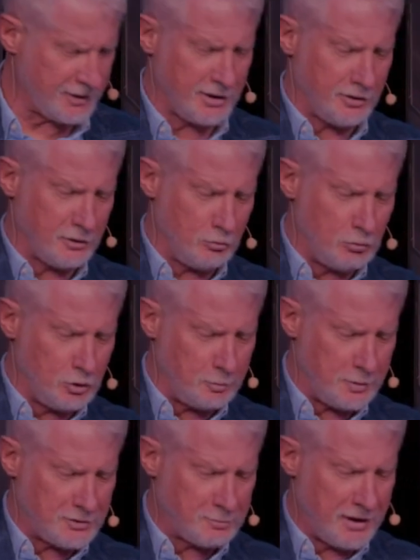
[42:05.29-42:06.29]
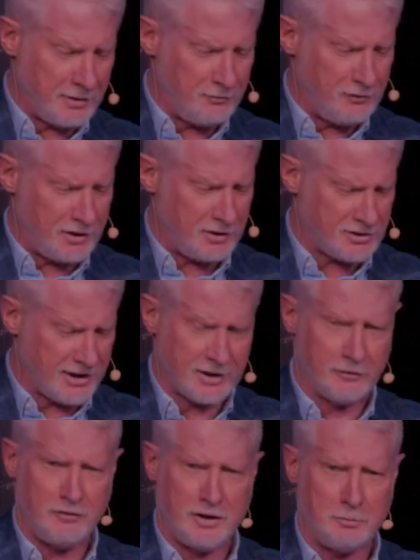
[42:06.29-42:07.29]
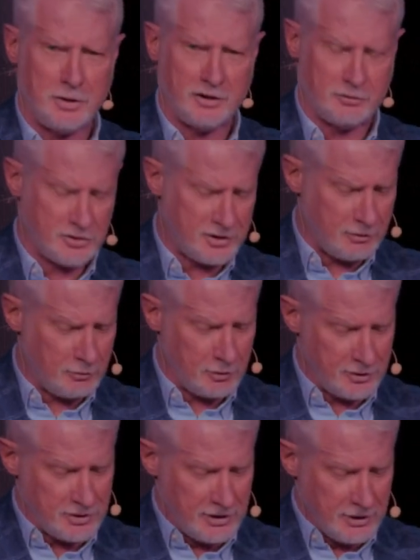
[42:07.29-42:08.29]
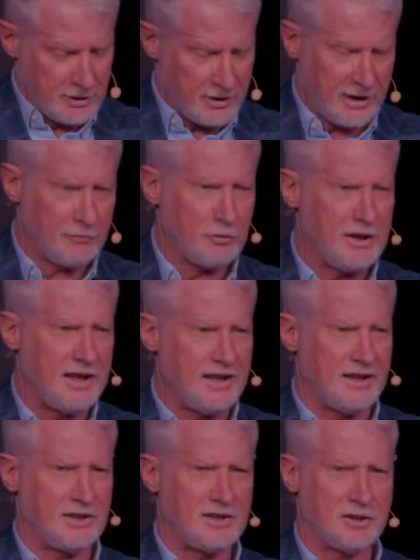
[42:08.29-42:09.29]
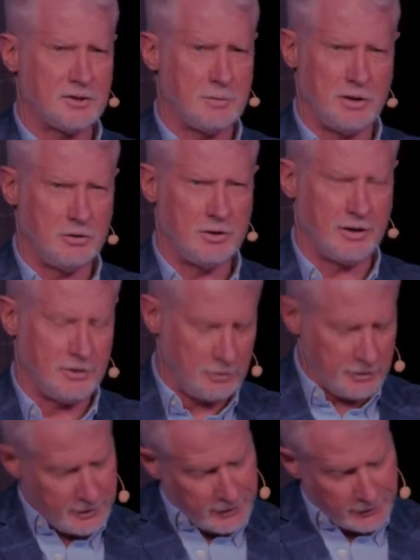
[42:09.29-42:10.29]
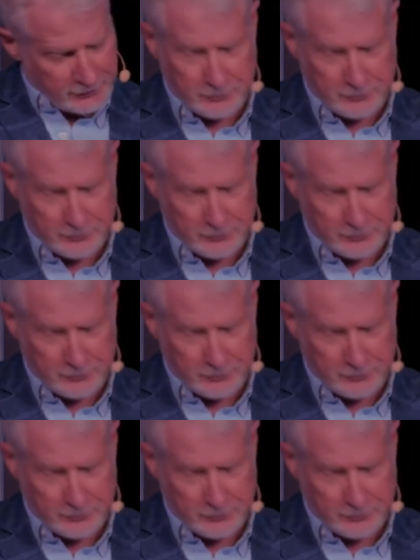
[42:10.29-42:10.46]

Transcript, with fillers: called a Whoop. It's, my, it's like a Fitbit on steroids. Every day it tells me you're not doing enough.